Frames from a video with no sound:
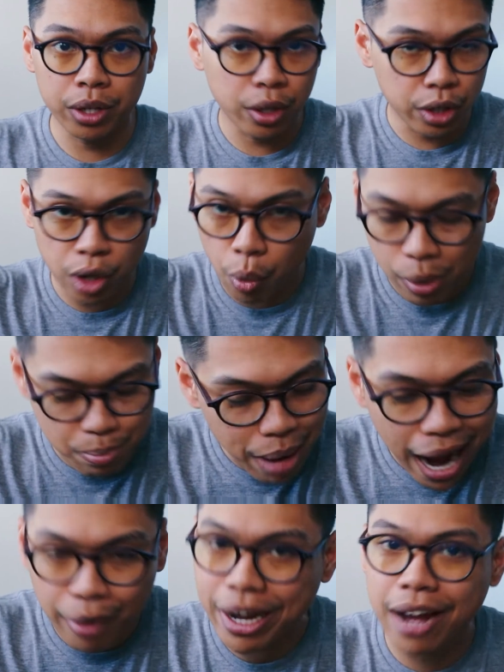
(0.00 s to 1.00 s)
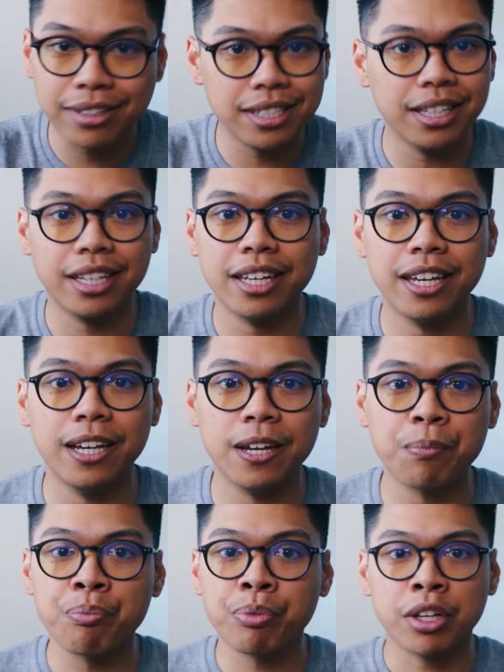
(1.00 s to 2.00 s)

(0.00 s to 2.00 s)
you know, we bow down to the King,